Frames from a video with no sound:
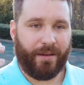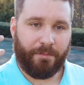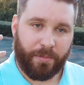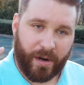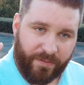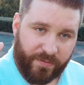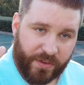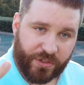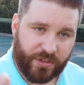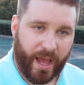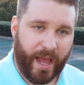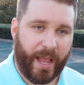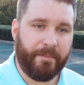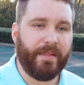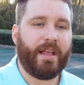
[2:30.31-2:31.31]
He
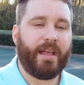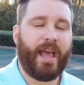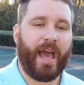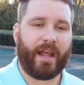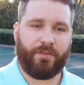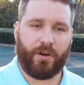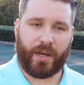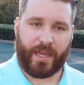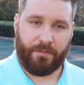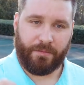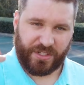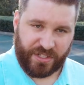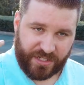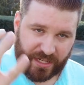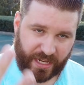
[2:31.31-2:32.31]
prophesied out of what he
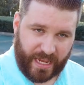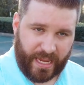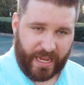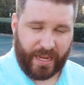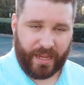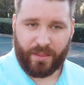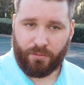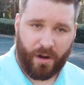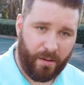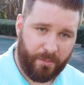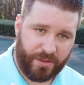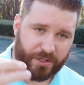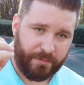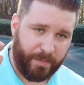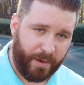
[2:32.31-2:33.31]
was seeing in the
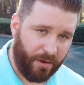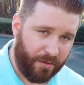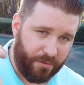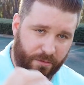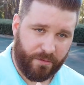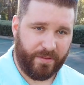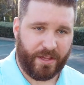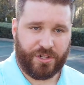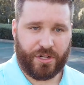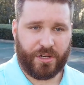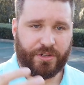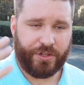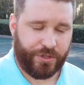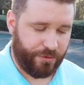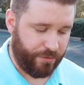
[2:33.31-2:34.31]
realm of the spirit through
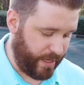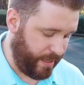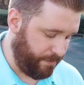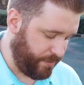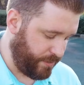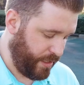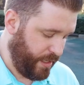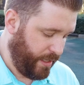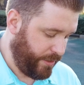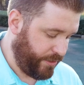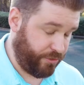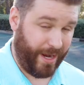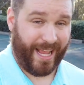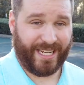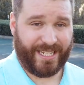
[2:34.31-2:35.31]
visions, dreams,
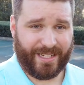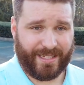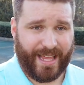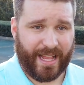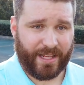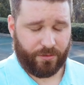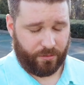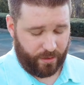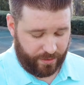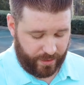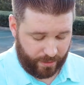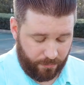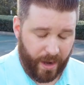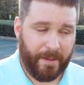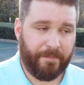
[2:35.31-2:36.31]
trances, that sort of
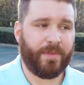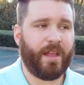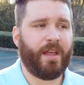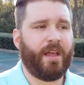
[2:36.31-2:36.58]
thing, right?